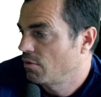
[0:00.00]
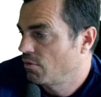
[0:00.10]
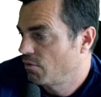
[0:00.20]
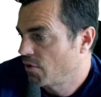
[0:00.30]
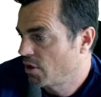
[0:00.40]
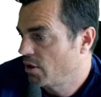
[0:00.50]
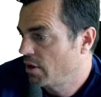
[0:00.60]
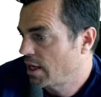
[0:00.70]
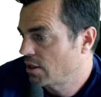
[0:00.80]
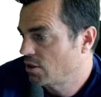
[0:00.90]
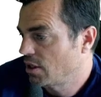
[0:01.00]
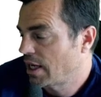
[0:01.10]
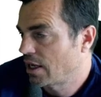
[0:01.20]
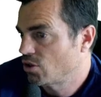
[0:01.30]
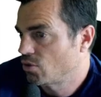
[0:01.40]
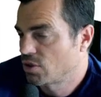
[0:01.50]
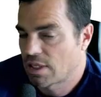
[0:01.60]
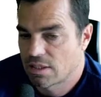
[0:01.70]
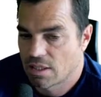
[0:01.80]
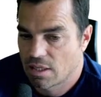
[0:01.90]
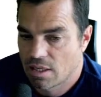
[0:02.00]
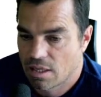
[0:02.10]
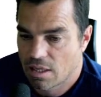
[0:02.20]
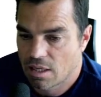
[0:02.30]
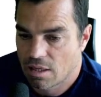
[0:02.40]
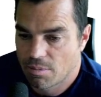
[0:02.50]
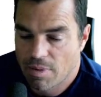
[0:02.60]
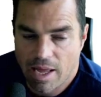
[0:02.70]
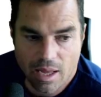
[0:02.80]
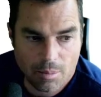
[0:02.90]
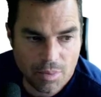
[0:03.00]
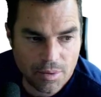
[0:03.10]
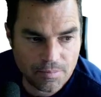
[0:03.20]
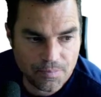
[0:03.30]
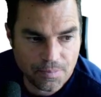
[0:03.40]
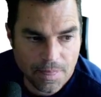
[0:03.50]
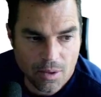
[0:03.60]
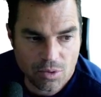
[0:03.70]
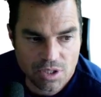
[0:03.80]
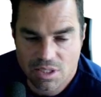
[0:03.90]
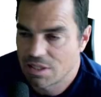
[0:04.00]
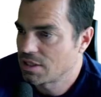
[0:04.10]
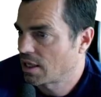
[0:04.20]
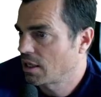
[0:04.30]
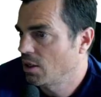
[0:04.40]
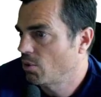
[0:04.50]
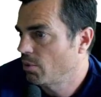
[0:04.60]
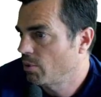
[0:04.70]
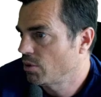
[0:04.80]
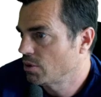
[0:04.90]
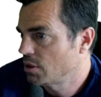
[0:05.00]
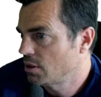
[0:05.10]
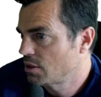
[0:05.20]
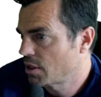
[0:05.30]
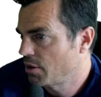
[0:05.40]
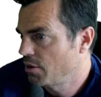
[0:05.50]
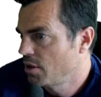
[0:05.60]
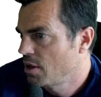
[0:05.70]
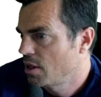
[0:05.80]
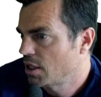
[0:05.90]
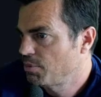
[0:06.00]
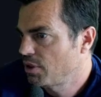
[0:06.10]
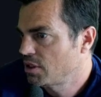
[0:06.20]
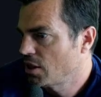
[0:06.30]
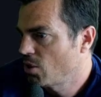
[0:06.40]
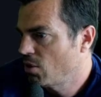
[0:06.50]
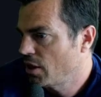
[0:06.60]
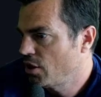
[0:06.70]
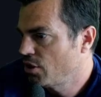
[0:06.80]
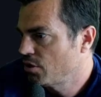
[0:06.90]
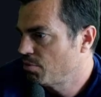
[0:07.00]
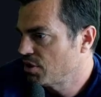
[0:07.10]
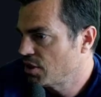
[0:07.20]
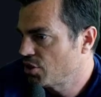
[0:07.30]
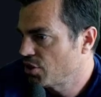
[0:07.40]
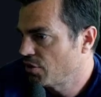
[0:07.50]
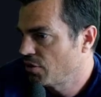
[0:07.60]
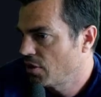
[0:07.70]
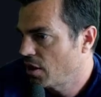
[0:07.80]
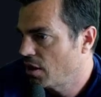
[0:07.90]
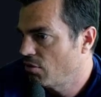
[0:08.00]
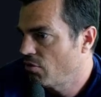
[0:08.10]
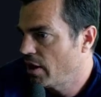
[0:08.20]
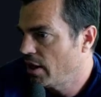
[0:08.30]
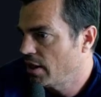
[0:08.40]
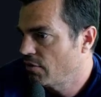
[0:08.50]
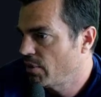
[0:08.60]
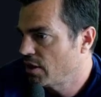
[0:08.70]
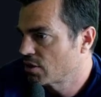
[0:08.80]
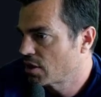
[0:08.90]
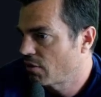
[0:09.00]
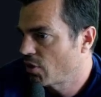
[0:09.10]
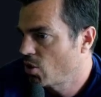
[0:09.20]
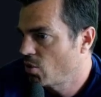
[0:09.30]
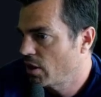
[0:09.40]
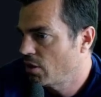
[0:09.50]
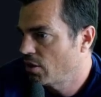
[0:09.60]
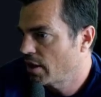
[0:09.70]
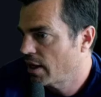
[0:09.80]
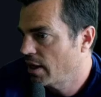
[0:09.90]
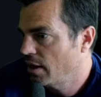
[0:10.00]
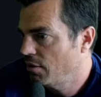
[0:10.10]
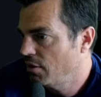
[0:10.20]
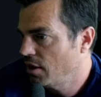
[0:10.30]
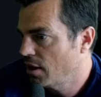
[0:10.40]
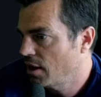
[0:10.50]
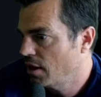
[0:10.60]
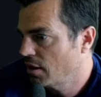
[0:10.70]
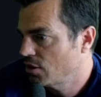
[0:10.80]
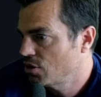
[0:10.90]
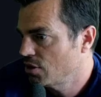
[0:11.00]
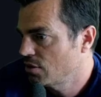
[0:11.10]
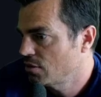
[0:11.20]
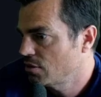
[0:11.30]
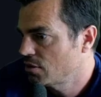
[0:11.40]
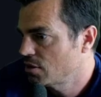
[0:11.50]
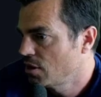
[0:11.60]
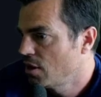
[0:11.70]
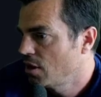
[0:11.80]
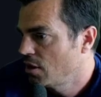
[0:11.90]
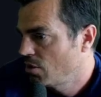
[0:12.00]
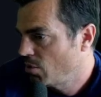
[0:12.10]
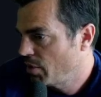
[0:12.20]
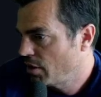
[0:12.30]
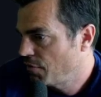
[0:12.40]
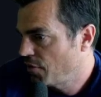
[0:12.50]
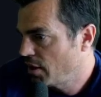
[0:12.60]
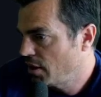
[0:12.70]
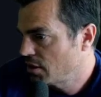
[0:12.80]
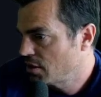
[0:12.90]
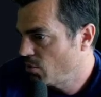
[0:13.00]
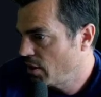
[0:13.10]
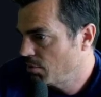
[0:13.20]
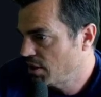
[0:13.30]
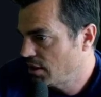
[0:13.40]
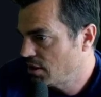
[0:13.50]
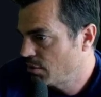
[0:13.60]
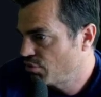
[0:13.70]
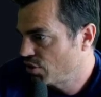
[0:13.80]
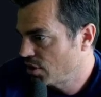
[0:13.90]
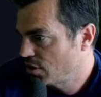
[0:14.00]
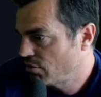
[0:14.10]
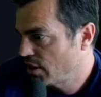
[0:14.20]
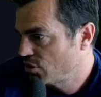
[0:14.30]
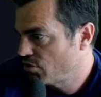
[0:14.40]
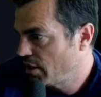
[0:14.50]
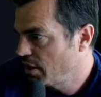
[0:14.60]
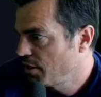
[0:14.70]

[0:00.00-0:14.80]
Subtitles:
via an Azure Static app, which is exactly what we wanted. So let's us in quite a good position, really. If we just have a quick look at the actions, what we're going to find is that we updated the project directory.